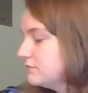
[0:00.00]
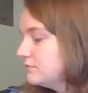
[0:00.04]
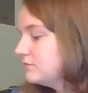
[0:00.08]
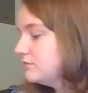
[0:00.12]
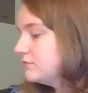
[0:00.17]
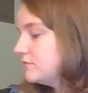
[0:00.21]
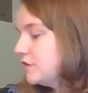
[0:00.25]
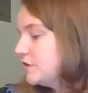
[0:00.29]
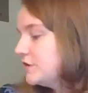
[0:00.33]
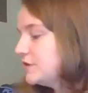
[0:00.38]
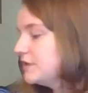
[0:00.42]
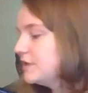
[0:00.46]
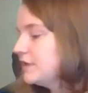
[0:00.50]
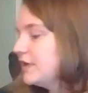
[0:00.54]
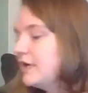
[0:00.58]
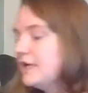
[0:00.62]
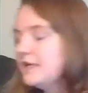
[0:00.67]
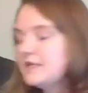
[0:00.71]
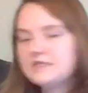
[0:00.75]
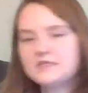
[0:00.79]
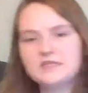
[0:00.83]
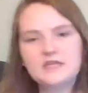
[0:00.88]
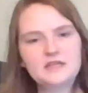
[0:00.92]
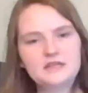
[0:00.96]
just to kind
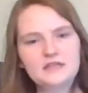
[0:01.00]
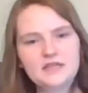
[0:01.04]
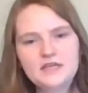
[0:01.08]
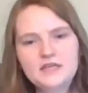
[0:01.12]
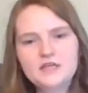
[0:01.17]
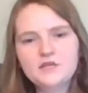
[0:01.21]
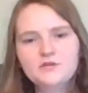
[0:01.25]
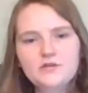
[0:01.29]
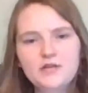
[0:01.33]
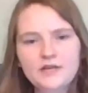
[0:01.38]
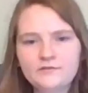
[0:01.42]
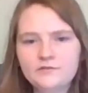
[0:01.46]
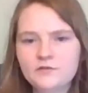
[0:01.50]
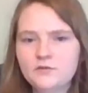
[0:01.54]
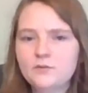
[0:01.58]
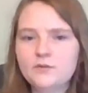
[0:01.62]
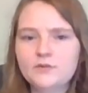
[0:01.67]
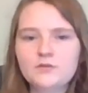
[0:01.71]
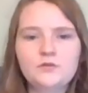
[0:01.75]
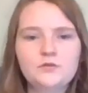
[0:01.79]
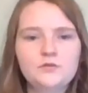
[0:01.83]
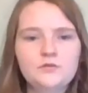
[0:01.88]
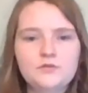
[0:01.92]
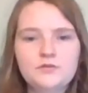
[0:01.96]
of say thank you to everyone
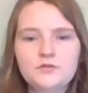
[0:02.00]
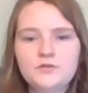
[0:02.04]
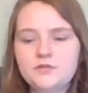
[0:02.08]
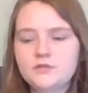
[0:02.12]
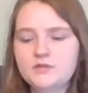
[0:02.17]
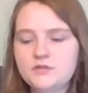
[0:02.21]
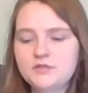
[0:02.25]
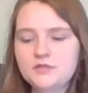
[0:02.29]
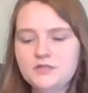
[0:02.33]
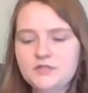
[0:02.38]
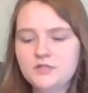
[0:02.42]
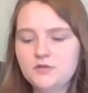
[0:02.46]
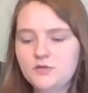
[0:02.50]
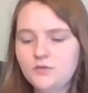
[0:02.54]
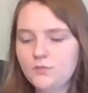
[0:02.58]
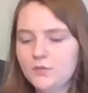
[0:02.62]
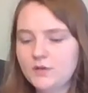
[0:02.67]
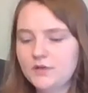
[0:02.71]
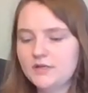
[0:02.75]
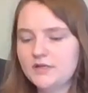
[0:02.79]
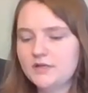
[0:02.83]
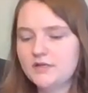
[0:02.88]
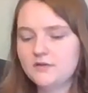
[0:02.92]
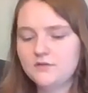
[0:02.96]
who's still
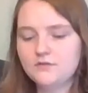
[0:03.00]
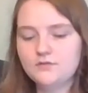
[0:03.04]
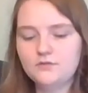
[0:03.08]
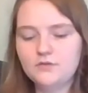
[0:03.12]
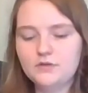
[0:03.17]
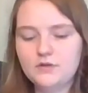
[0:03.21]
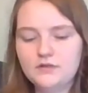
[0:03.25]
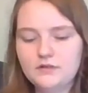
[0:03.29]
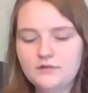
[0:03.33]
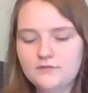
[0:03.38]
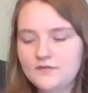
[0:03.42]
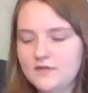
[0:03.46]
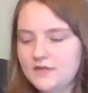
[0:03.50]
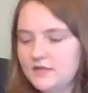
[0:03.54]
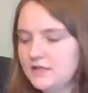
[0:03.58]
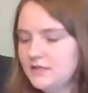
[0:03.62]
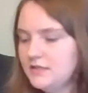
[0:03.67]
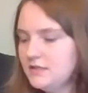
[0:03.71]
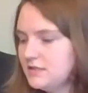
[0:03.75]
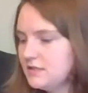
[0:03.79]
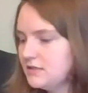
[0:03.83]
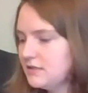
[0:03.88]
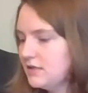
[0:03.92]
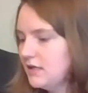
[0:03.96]
working through all of
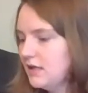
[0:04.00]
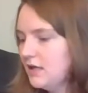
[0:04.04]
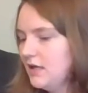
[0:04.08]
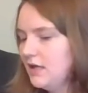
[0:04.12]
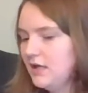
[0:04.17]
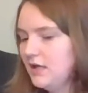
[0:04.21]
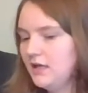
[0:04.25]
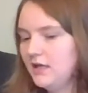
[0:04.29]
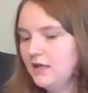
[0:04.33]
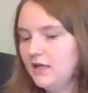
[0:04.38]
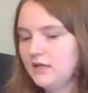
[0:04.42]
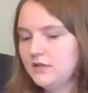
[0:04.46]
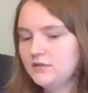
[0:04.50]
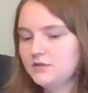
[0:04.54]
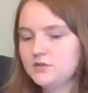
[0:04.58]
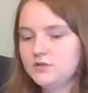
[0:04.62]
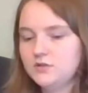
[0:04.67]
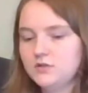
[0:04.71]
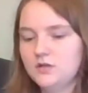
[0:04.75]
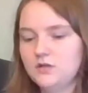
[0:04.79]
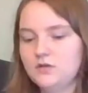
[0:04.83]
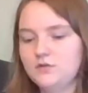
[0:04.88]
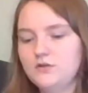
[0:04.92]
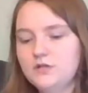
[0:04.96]
this. And
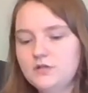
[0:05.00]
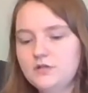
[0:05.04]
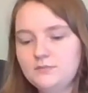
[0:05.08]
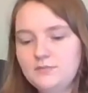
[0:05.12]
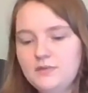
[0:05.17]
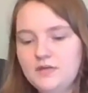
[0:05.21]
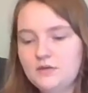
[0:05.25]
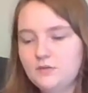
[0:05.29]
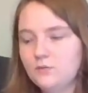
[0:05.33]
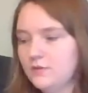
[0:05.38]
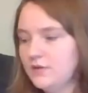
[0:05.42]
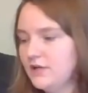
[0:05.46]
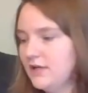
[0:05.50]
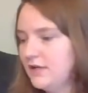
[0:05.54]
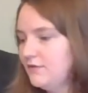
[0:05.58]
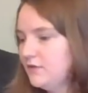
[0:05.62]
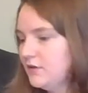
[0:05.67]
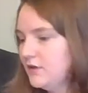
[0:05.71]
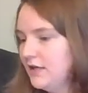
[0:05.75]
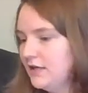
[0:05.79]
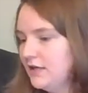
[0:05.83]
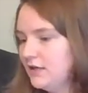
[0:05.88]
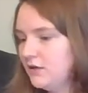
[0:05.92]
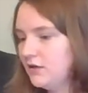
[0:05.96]
so you can make whatever
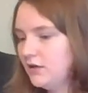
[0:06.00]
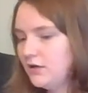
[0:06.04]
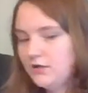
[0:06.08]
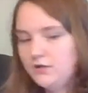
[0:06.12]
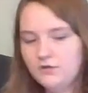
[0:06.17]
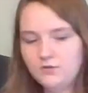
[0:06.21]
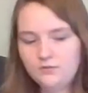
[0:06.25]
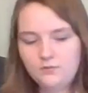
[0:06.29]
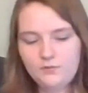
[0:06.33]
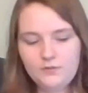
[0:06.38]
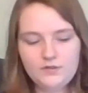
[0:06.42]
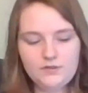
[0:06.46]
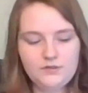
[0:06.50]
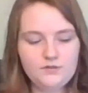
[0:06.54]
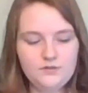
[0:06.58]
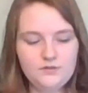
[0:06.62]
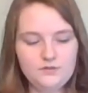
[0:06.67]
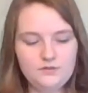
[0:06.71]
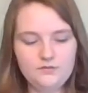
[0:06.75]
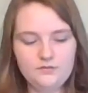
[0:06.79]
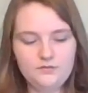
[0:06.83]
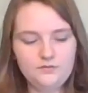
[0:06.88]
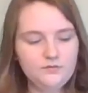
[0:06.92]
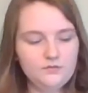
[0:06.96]
kind of heart you want to
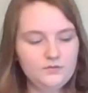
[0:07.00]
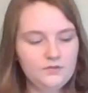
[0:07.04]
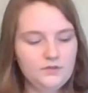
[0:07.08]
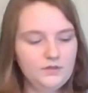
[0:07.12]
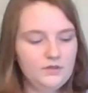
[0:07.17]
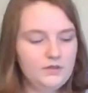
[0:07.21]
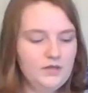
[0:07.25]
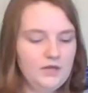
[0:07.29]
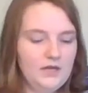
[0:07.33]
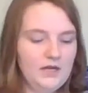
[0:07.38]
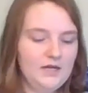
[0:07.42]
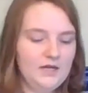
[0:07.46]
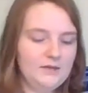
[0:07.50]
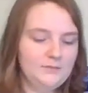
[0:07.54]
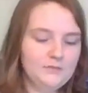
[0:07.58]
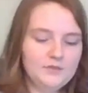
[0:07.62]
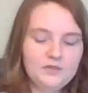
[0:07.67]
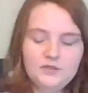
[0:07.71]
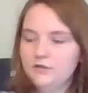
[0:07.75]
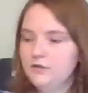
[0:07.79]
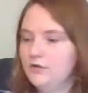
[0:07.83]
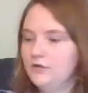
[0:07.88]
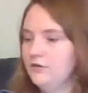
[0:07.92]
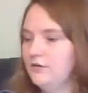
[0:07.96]
do. I'm going
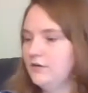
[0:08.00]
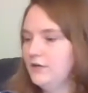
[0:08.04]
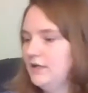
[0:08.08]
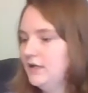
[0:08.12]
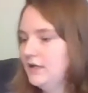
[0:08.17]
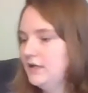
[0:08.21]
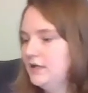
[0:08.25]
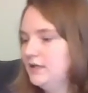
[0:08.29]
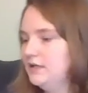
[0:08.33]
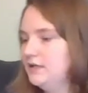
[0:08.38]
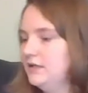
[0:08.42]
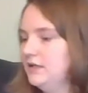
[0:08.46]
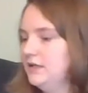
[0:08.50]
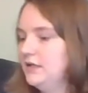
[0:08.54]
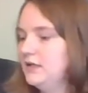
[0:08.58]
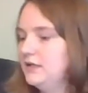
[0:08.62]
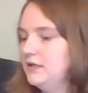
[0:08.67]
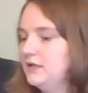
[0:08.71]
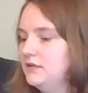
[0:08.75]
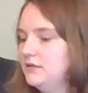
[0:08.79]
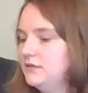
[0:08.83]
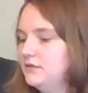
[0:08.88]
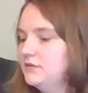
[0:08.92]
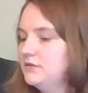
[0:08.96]
to go ahead
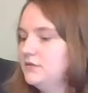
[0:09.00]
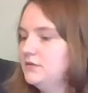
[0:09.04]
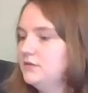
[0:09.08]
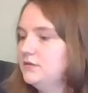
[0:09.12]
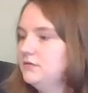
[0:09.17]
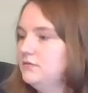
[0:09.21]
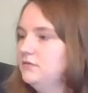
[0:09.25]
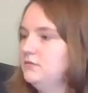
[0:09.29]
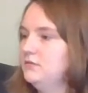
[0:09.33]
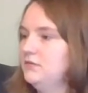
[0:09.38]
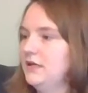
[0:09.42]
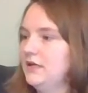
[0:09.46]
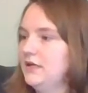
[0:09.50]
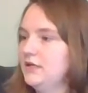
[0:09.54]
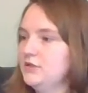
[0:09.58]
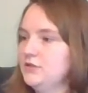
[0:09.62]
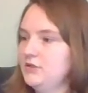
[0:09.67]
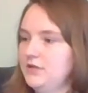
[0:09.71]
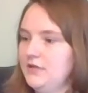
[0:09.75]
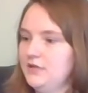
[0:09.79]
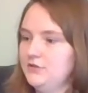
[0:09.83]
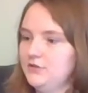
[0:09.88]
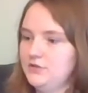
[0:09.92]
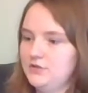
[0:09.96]
and,
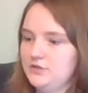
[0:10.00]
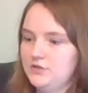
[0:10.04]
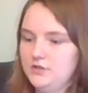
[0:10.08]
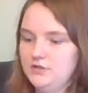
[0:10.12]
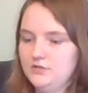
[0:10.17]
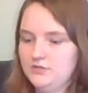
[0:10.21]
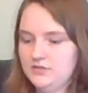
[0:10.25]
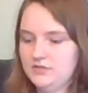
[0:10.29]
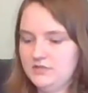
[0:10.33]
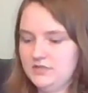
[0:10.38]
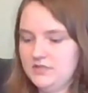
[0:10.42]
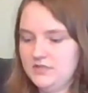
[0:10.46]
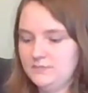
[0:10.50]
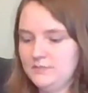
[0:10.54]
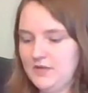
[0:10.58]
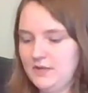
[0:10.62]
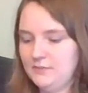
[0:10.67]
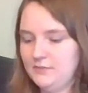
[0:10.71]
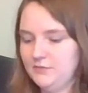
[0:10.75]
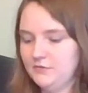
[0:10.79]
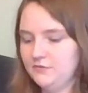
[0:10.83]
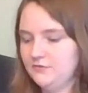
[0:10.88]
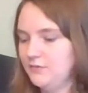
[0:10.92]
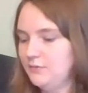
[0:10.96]
actually I'll just use this
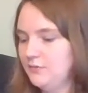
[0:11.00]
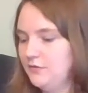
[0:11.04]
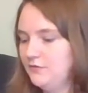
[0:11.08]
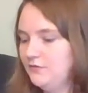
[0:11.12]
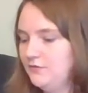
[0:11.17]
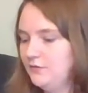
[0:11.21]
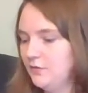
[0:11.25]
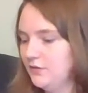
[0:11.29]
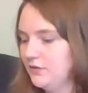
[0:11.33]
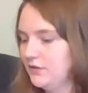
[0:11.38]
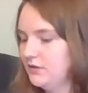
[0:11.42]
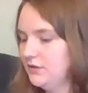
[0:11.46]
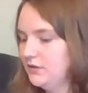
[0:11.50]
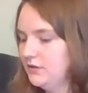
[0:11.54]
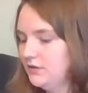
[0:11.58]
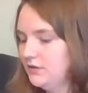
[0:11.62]
paper from before.